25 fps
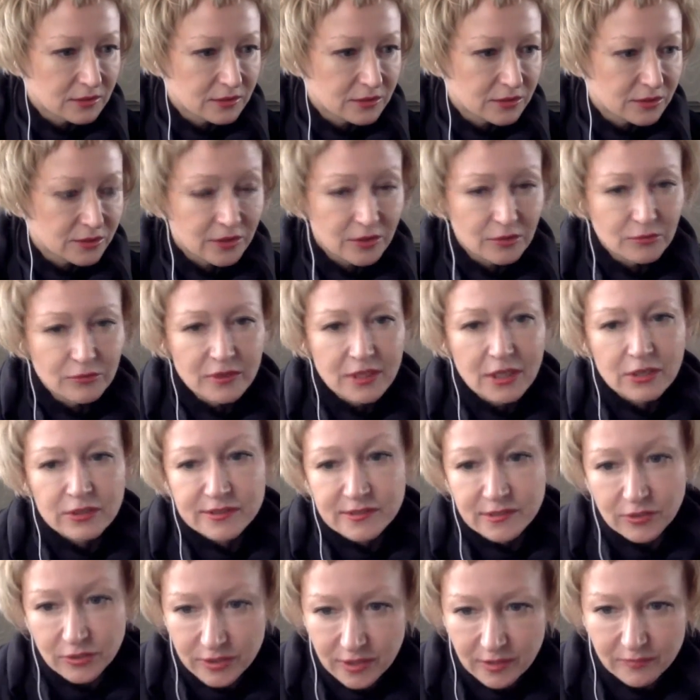we are
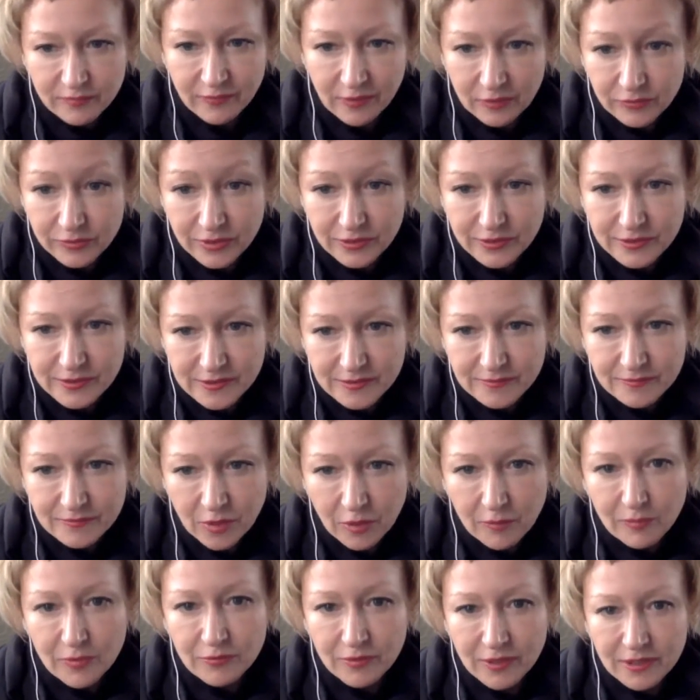startup founders
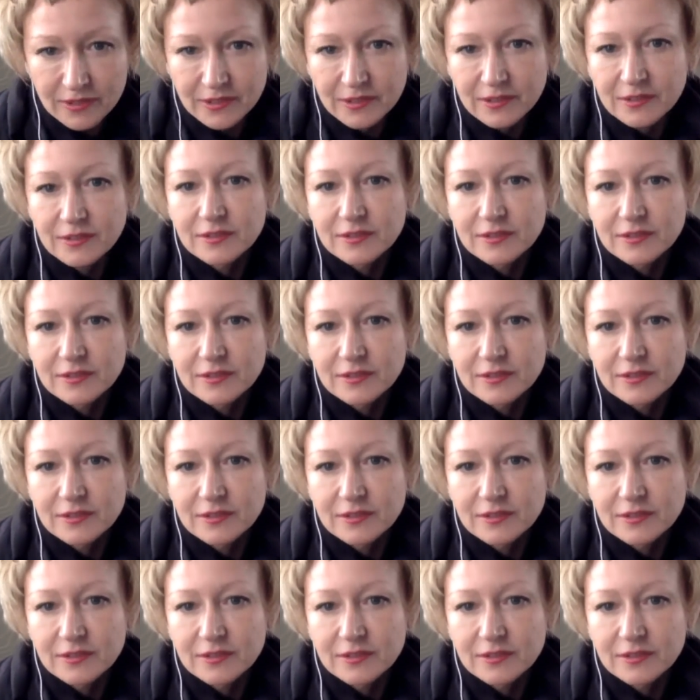operating